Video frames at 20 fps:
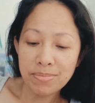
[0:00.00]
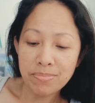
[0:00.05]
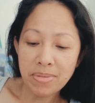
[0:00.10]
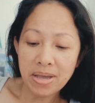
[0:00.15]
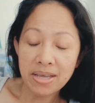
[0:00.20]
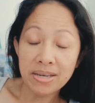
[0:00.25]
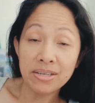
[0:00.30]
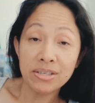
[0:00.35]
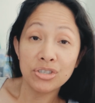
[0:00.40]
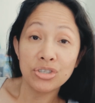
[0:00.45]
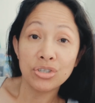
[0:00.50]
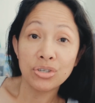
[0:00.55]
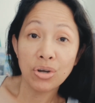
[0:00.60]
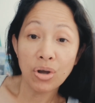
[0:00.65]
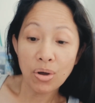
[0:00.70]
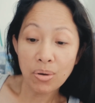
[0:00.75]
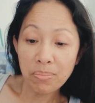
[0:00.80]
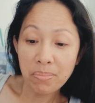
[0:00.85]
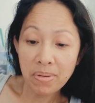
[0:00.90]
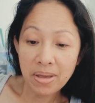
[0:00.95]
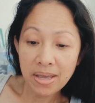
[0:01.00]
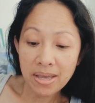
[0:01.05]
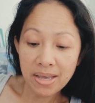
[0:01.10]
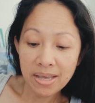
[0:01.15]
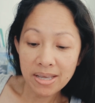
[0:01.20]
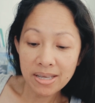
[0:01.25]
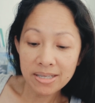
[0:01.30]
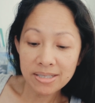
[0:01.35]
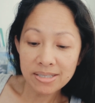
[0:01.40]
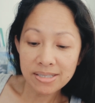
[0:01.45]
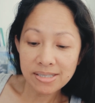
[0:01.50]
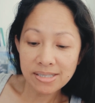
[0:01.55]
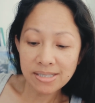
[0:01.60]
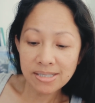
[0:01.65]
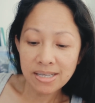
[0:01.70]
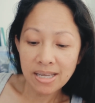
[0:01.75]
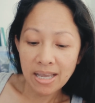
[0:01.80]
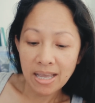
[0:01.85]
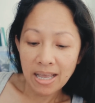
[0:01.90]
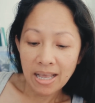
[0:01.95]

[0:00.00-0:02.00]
manage comments